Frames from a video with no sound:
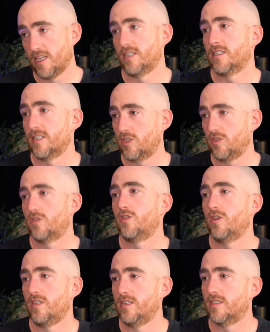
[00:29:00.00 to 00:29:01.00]
years, let's use
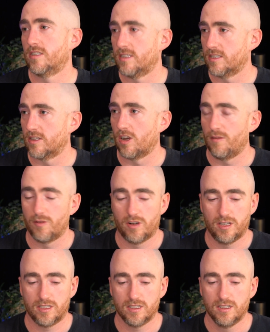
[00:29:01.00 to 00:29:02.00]
30 years as the time
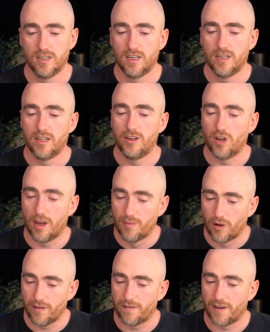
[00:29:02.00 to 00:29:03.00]
horizon.
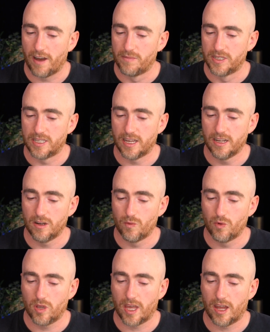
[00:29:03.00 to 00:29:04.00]
9.5%
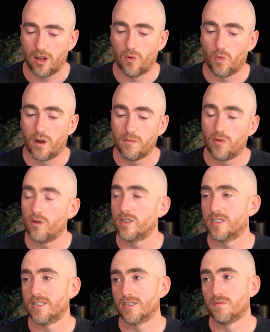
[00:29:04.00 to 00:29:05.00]
will get her
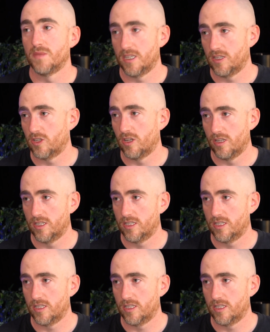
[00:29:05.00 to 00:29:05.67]
$1.6 million.